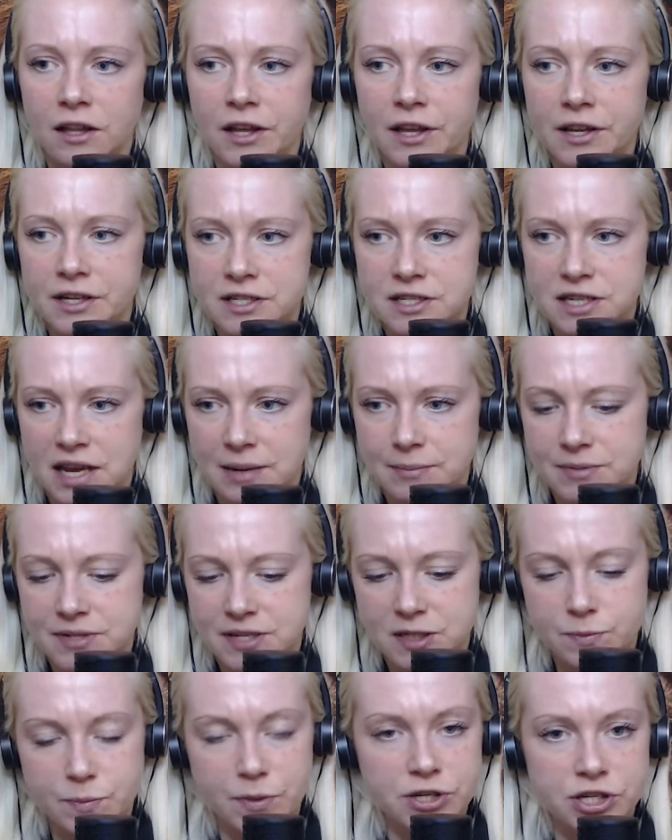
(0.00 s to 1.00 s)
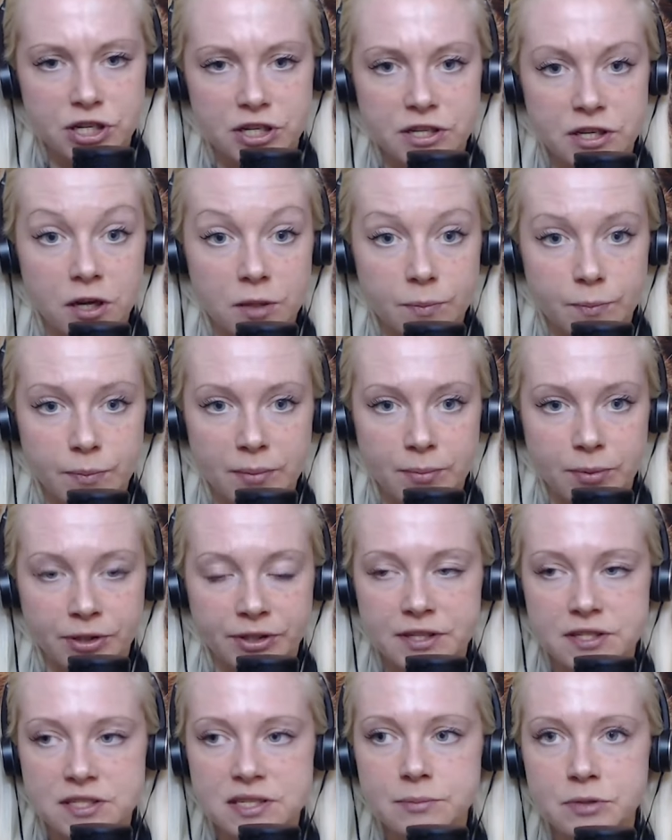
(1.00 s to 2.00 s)
a lot of times especially young people
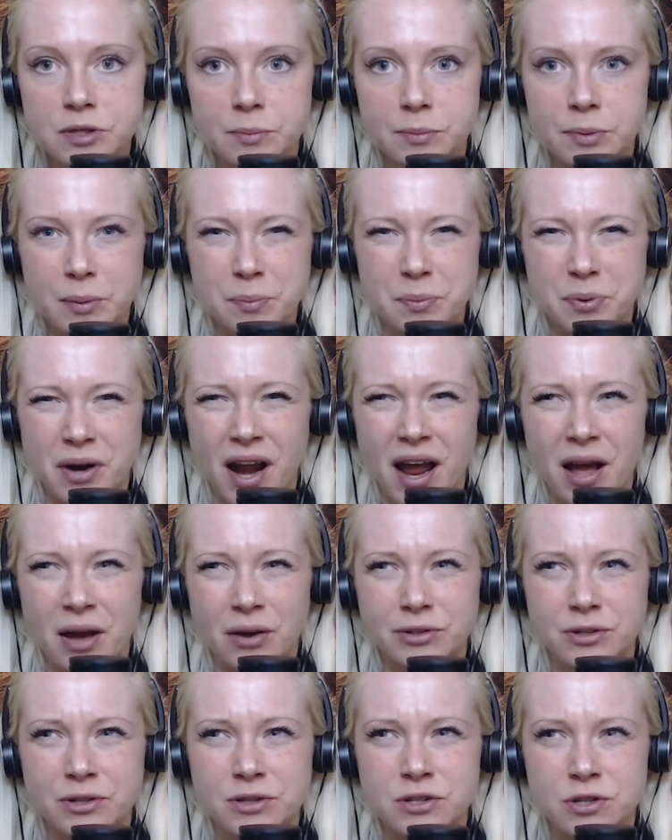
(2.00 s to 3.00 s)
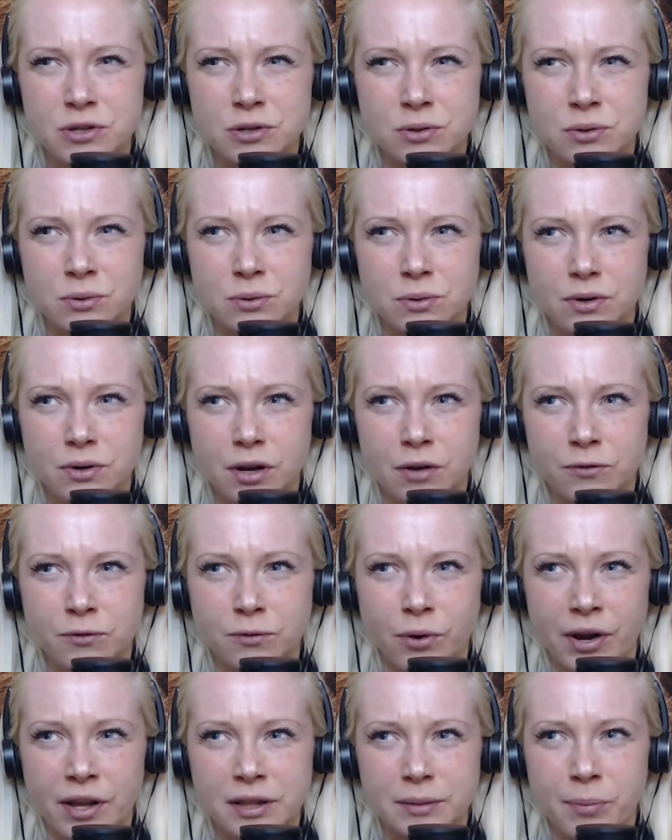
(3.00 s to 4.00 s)
they seem to be proud to
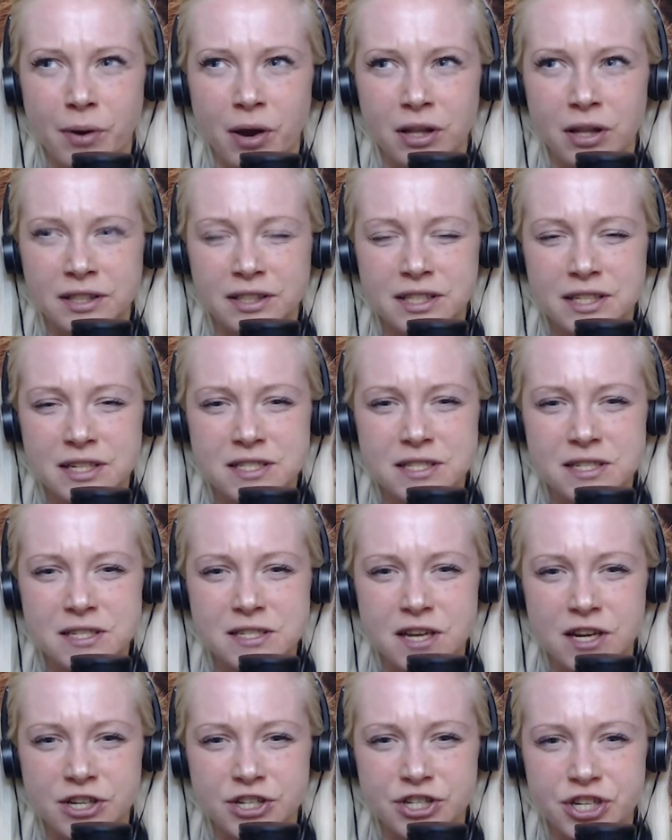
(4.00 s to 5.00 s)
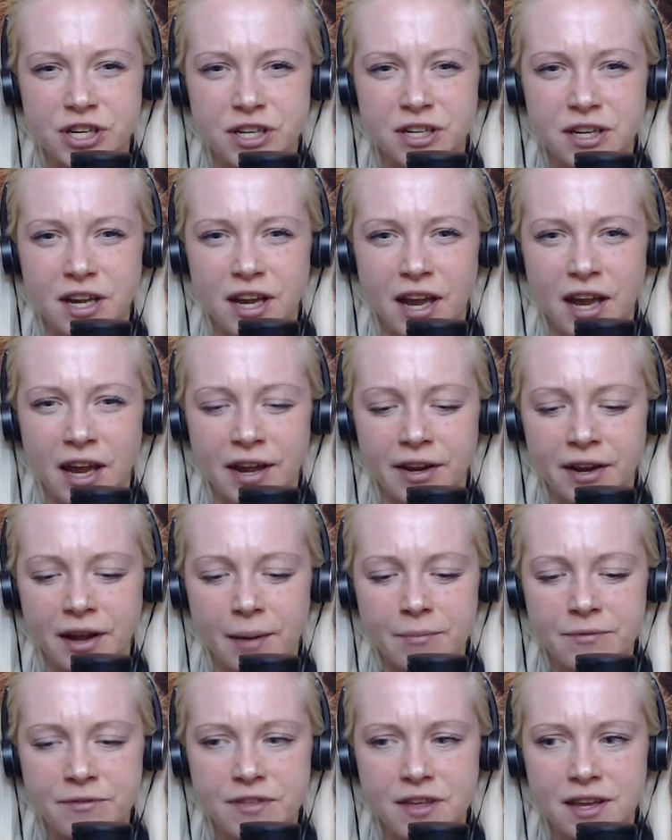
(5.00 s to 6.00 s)
avoid politics discussion and
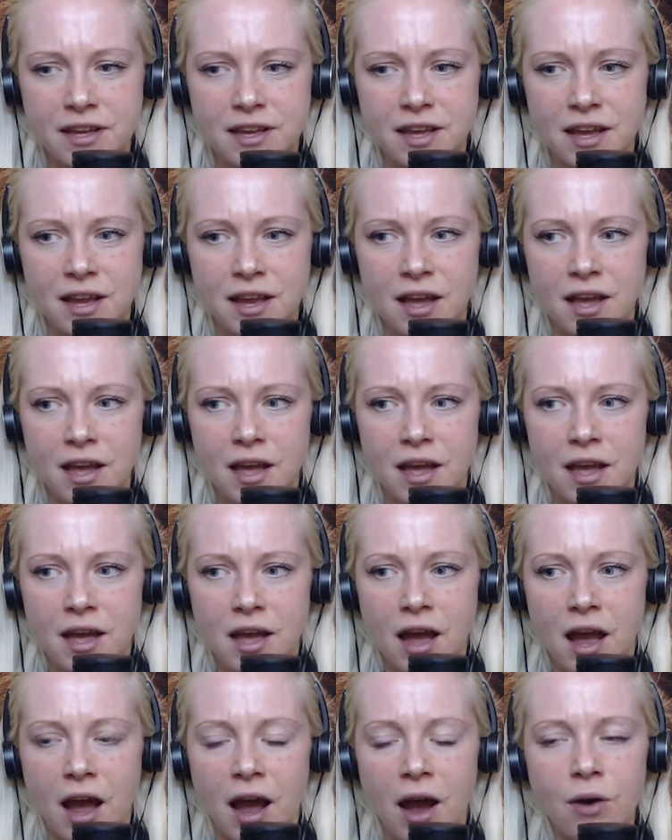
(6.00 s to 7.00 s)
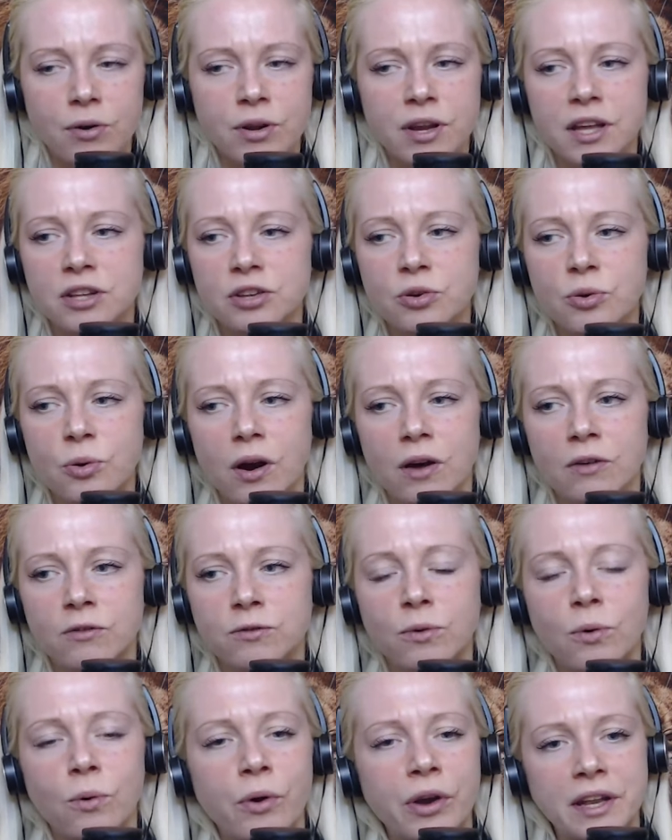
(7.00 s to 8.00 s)
i'm thinking how can you
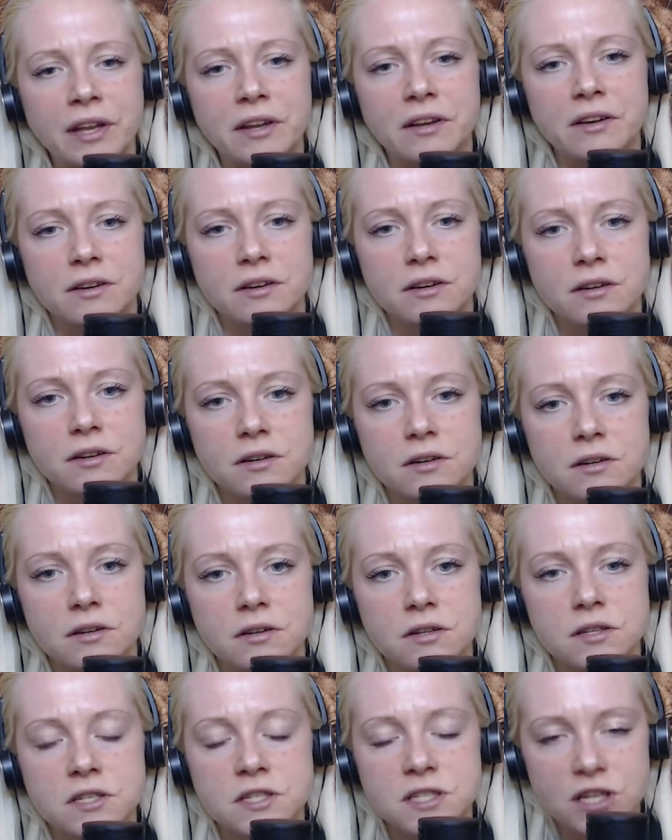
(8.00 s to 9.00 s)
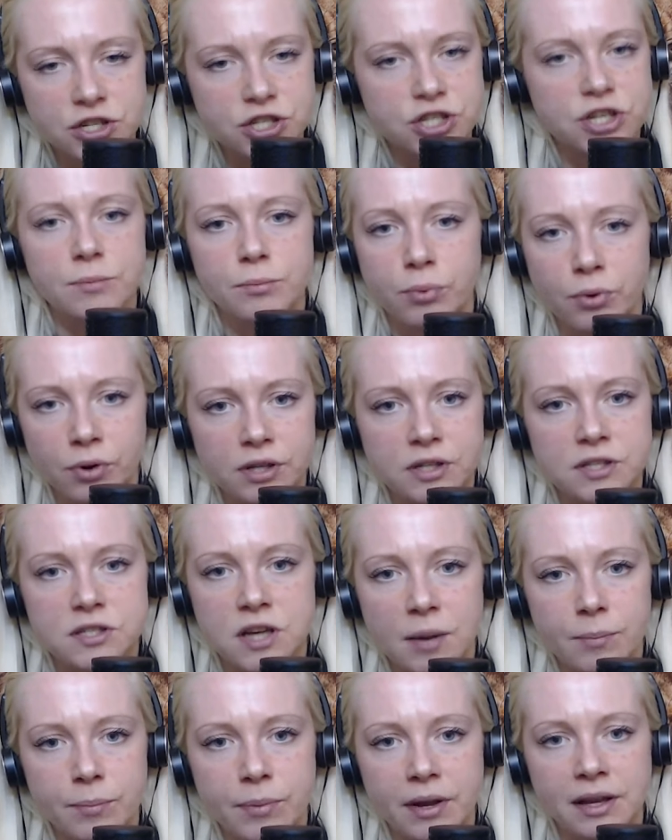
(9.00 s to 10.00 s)
avoid such an important
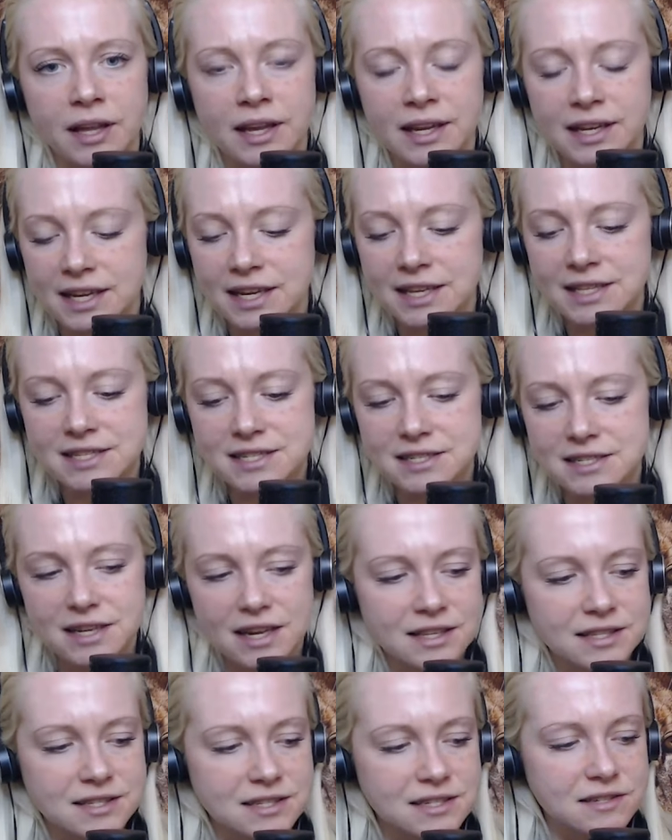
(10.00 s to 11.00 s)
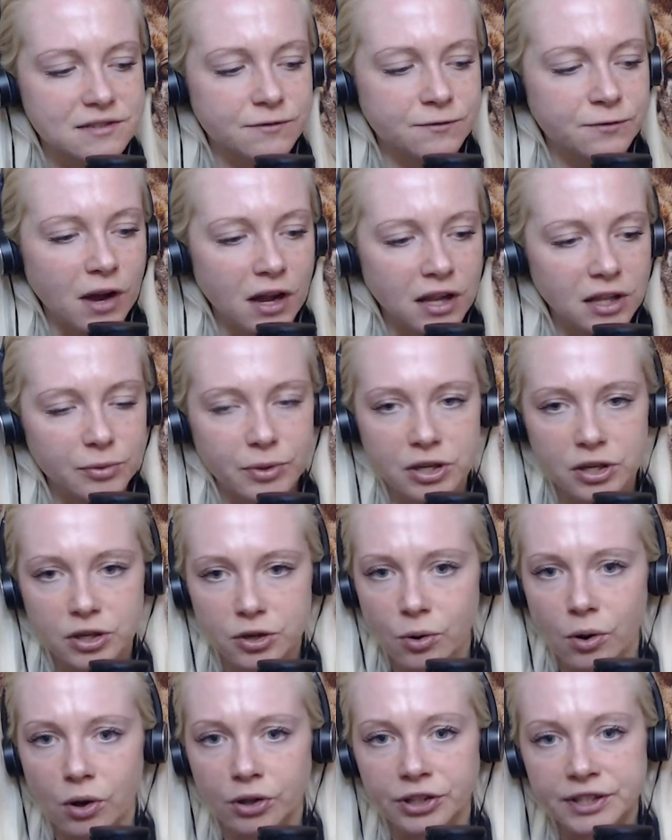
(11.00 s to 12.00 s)
topic like it's it's following
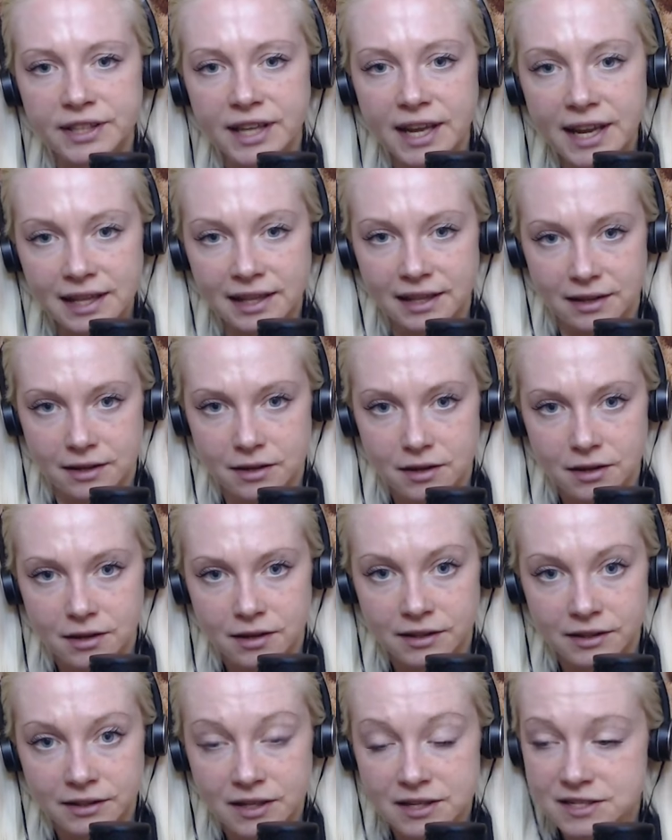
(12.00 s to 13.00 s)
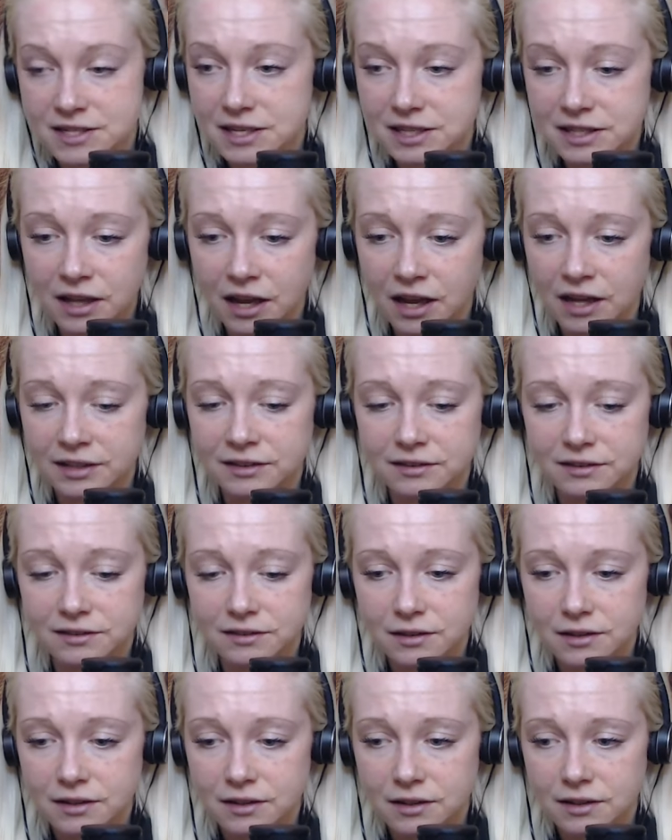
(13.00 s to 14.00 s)
you on a daily does it not
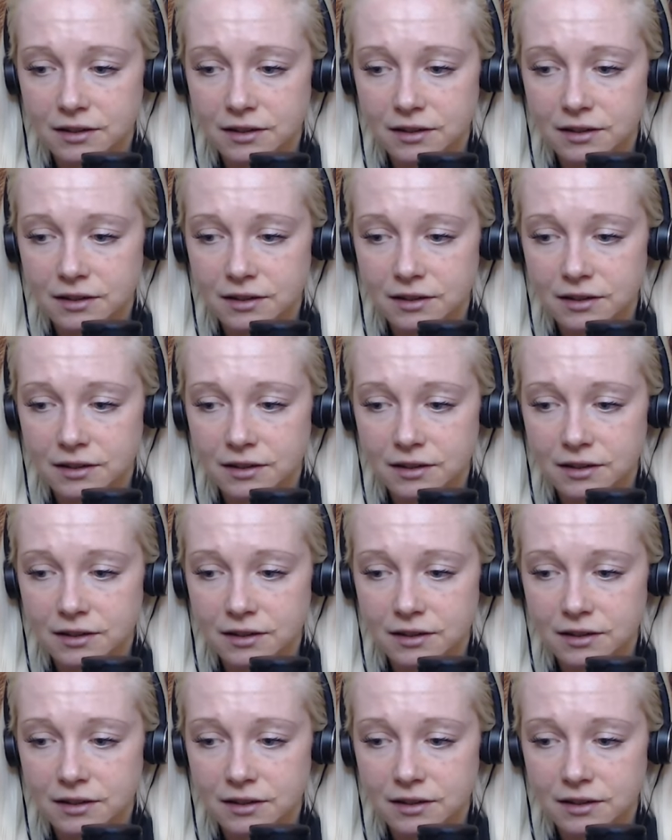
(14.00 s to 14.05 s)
